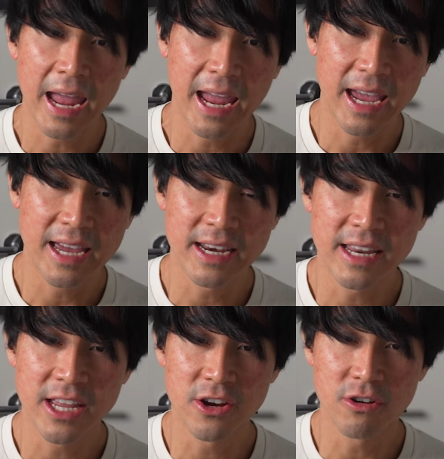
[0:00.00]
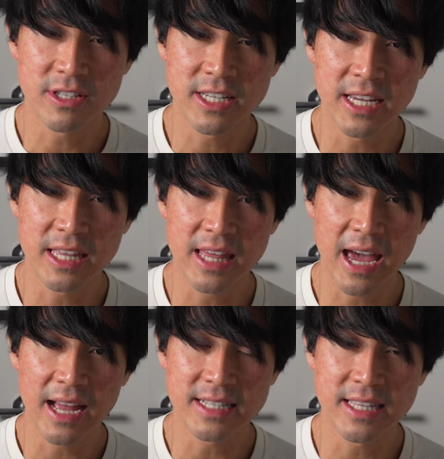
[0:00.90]
And here you'll see
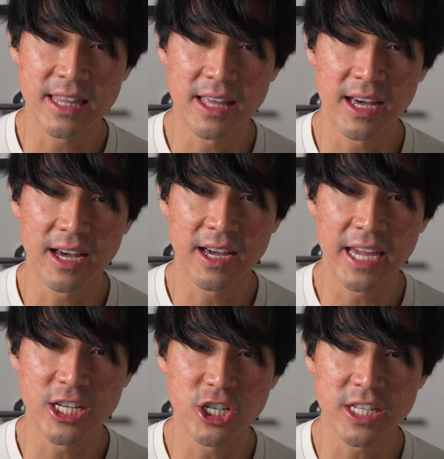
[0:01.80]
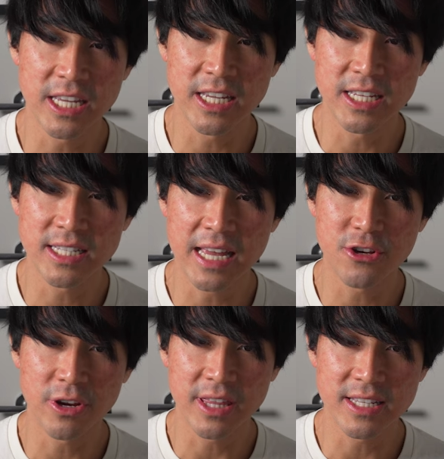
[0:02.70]
that the agent is
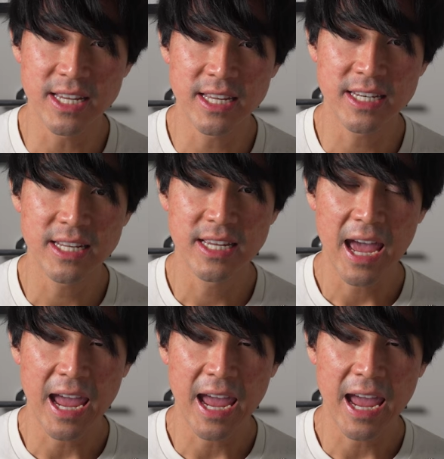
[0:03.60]
entering this in,